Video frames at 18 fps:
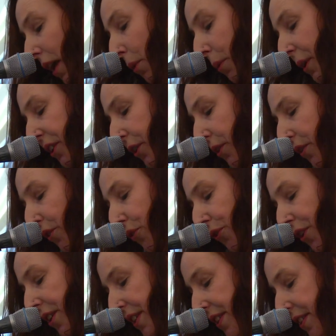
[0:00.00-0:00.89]
We knew the
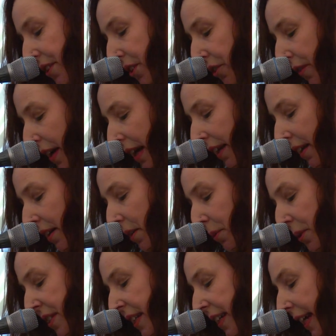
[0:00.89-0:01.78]
first
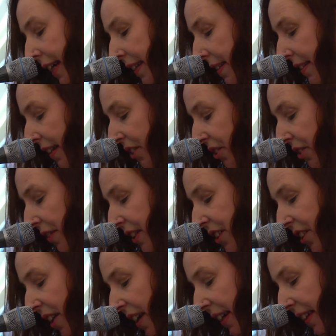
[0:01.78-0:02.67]
Cinderella was in 8th
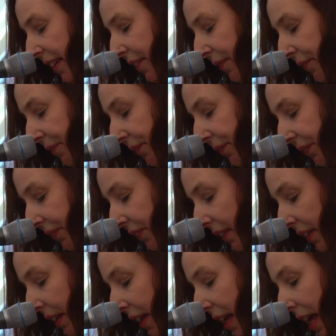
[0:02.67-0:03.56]
century China,
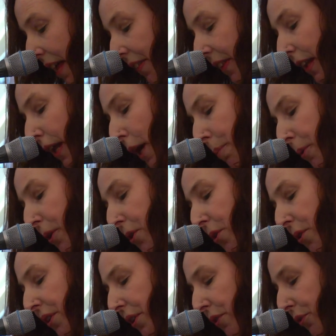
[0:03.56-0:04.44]
the
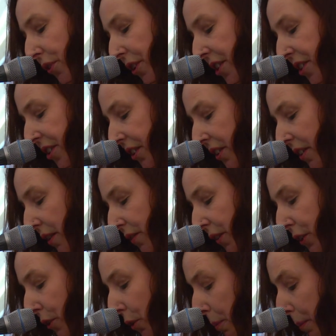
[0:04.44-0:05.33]
leprechaun a version of
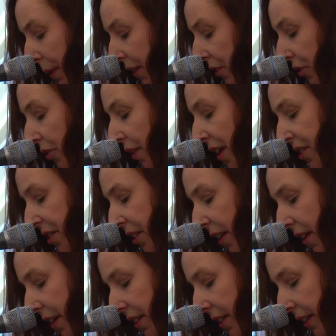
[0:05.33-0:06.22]
a European treasure
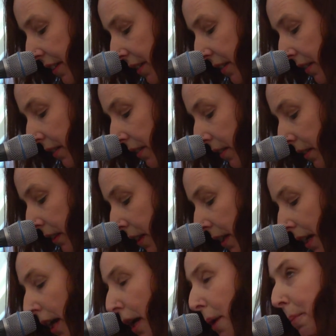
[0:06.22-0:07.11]
guardian.
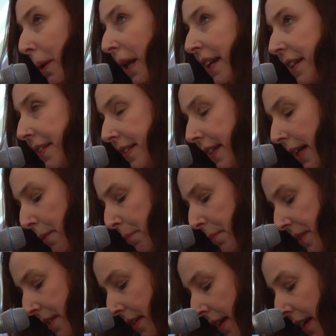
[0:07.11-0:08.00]
Place
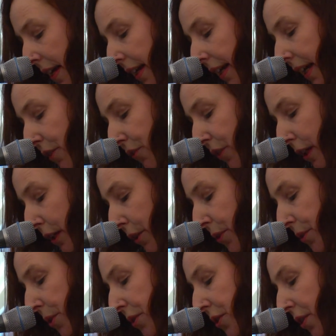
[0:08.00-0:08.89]
names gave
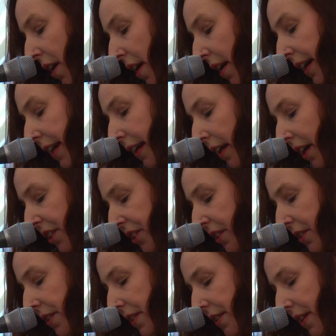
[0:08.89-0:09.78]
clues to
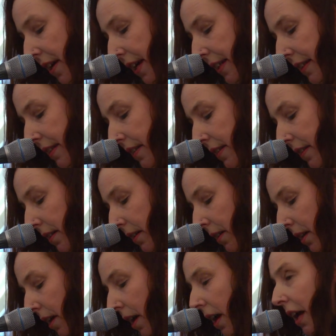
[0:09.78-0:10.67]
archaeological sites,
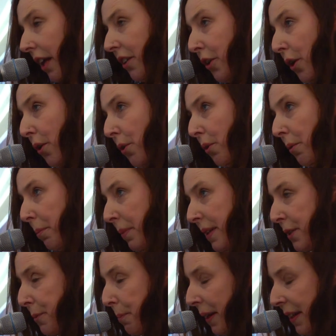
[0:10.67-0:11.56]
and
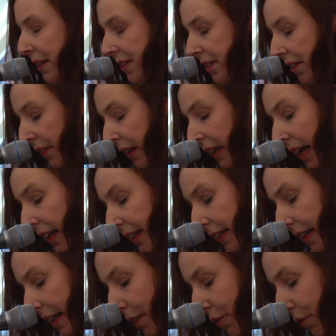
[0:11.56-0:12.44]
Ogham is based on the
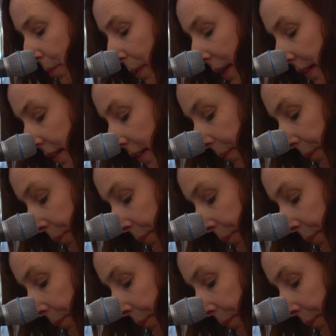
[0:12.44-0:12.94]
Latin alphabet.